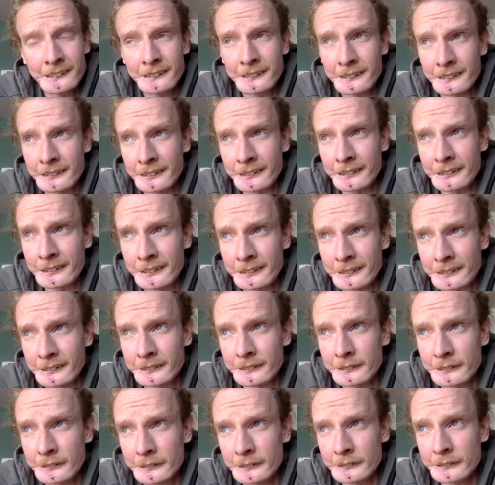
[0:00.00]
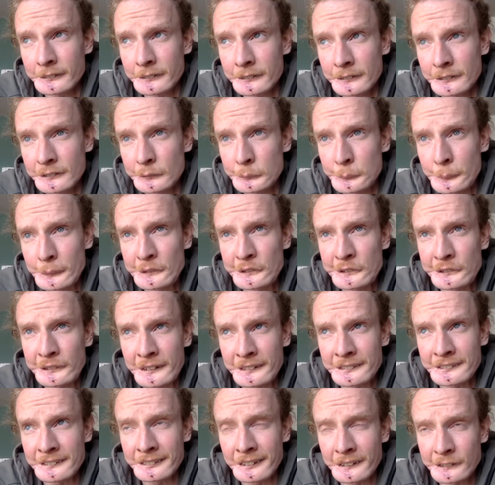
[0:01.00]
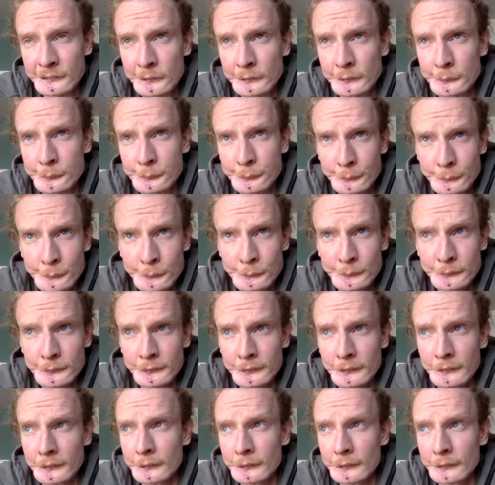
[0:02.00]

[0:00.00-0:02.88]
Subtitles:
He switched his addiction to food